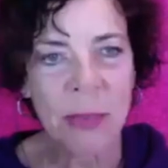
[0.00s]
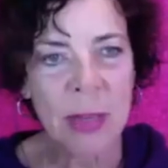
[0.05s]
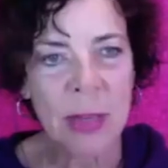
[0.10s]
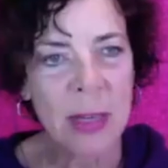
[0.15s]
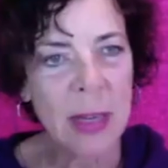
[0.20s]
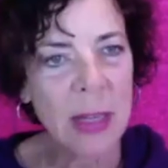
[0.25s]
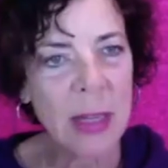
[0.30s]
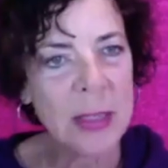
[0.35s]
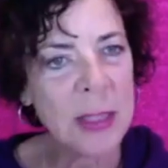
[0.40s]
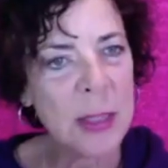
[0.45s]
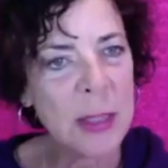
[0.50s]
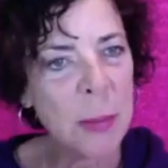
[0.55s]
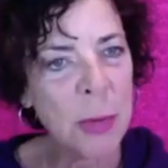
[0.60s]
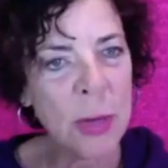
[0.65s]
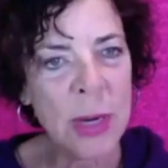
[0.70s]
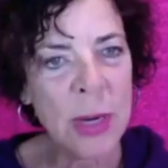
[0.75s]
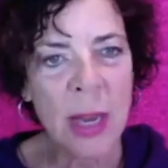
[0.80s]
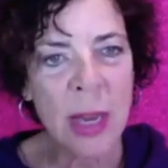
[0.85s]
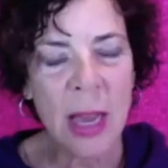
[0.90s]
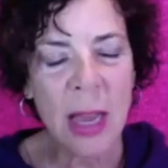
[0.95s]
it,
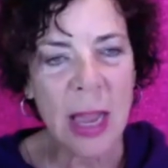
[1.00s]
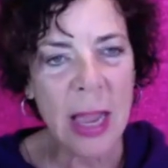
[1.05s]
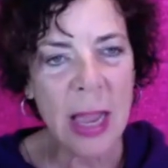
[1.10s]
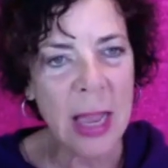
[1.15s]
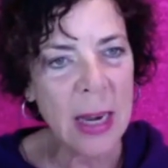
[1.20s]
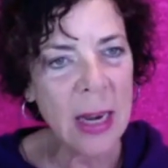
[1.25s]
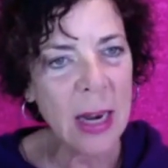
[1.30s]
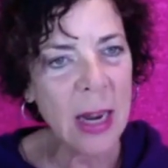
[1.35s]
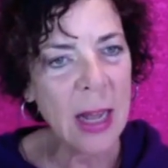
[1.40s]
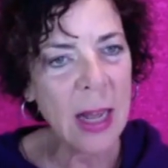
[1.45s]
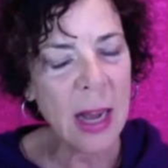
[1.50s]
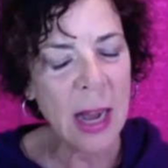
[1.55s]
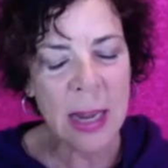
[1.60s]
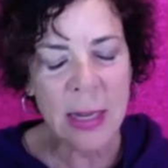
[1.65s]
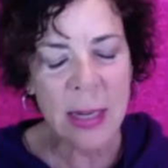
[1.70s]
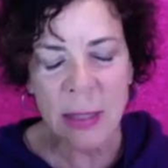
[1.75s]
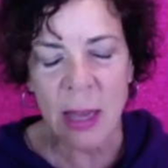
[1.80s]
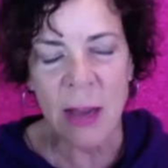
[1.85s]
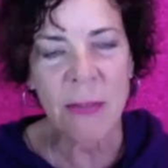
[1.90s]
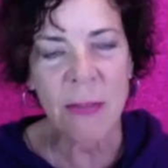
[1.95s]
Simona. And I
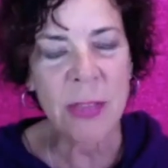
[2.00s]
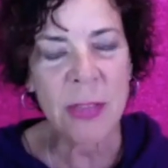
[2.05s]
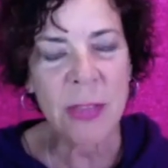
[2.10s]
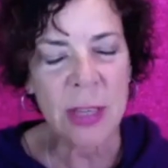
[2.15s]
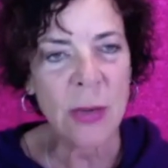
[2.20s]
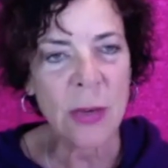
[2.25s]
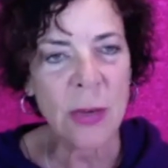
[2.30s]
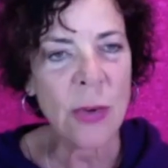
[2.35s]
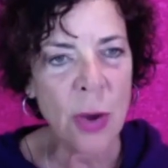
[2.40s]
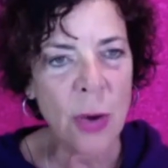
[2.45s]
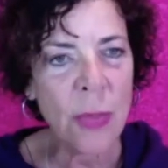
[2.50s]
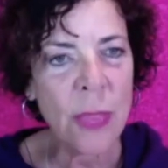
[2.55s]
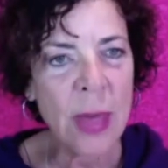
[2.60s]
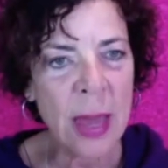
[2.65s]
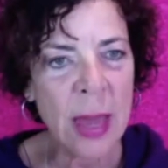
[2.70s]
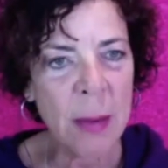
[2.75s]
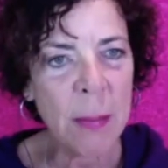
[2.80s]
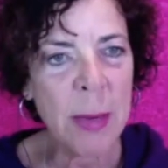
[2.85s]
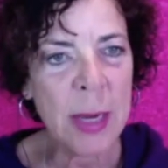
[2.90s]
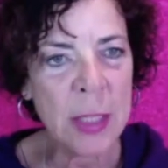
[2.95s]
love that you know
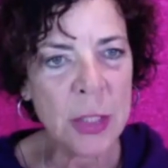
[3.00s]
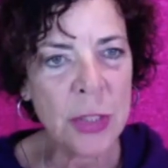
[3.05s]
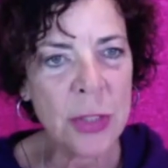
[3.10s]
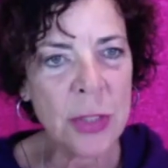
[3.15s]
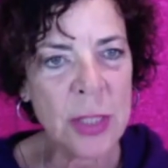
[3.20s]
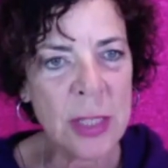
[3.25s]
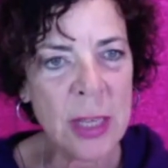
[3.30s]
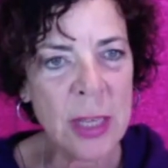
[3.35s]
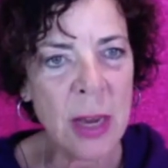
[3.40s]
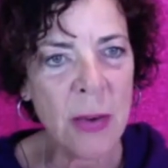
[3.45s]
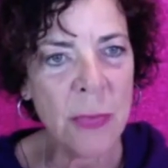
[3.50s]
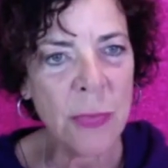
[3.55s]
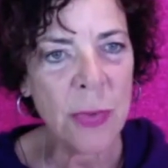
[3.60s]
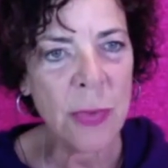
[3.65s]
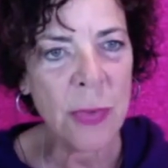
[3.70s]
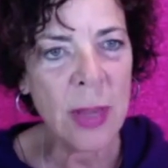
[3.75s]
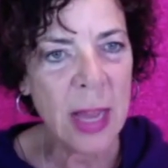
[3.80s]
that about yourself,